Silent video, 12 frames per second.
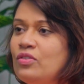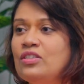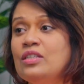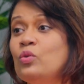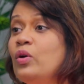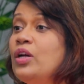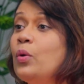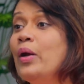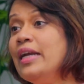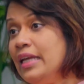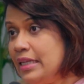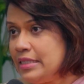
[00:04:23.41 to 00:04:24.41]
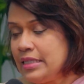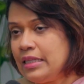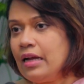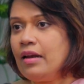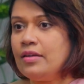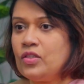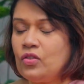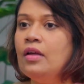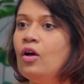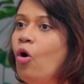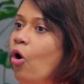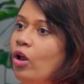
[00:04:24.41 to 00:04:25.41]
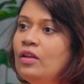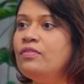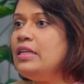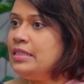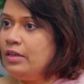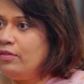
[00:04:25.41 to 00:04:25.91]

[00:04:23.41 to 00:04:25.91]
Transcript: which has only 20 kids in the class? All of these